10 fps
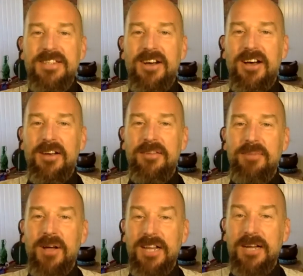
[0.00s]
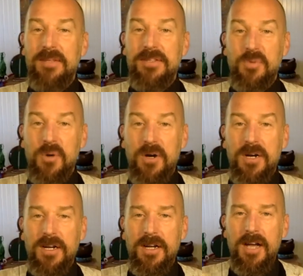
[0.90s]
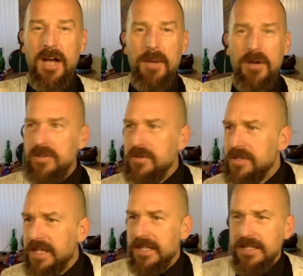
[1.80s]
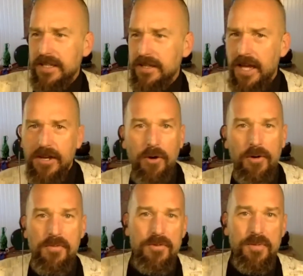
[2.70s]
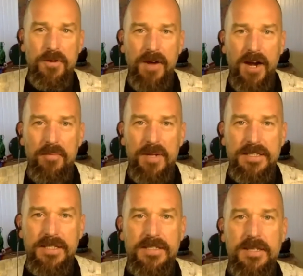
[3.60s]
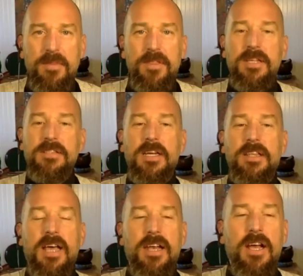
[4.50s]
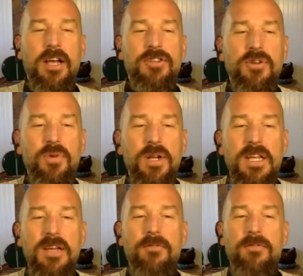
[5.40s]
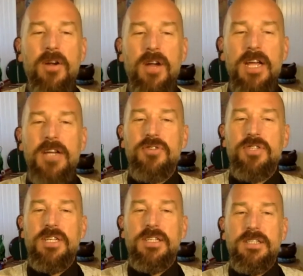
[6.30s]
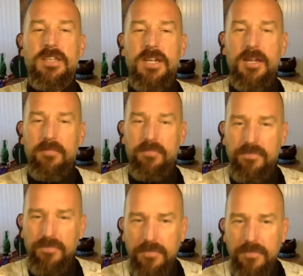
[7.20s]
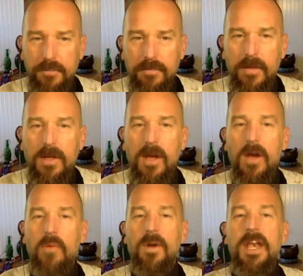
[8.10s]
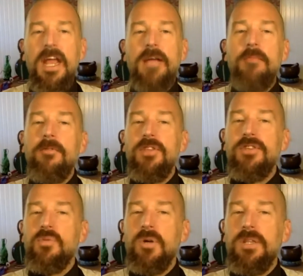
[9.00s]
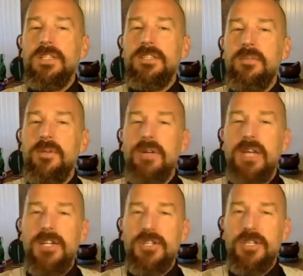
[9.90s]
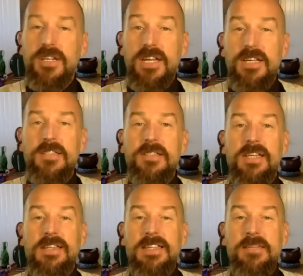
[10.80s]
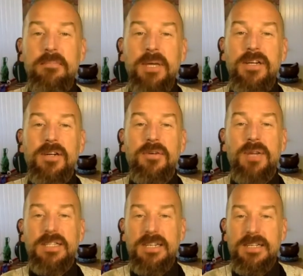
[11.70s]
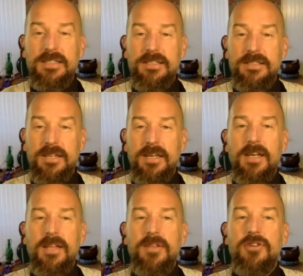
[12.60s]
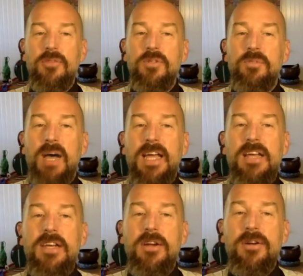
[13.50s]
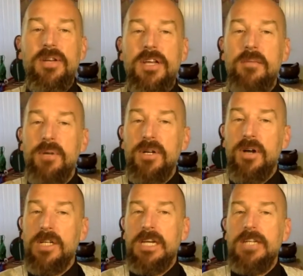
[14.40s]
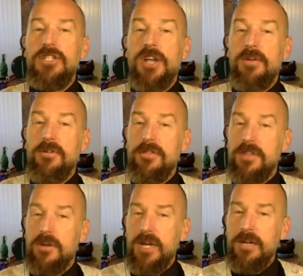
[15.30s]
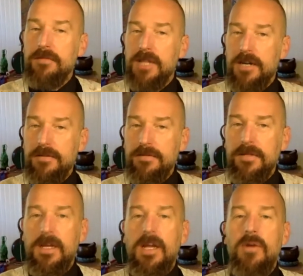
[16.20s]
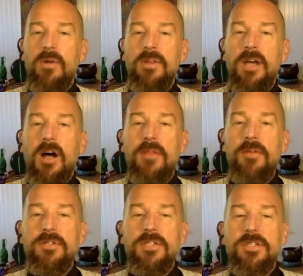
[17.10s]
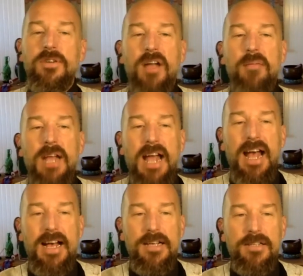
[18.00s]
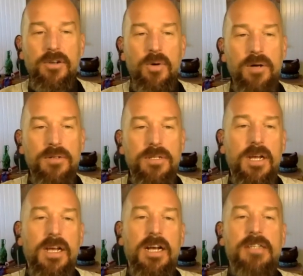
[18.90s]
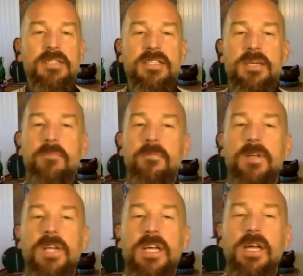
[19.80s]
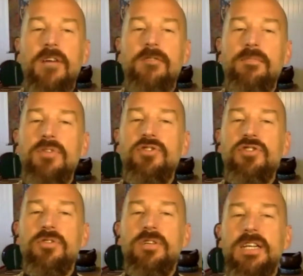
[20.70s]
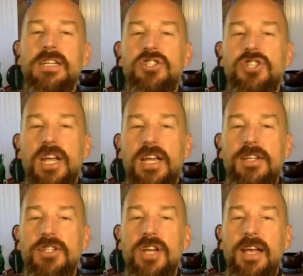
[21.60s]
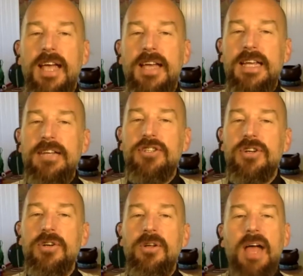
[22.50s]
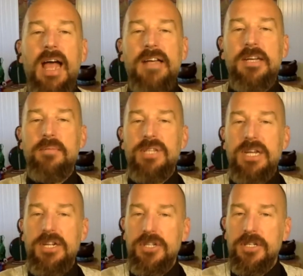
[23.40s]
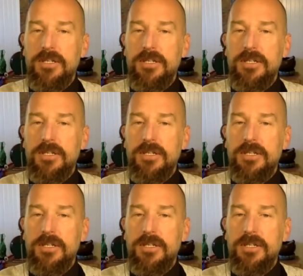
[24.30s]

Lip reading: on Paul Ekman's work about using this in like courtroom environments and things like that. So really very interesting study. One name for this wordless communication is limbic resonance. The term was pioneered in a book called A General Theory of Love, where the authors describe it as, quote, a symphony of mutual exchange and internal adaptation,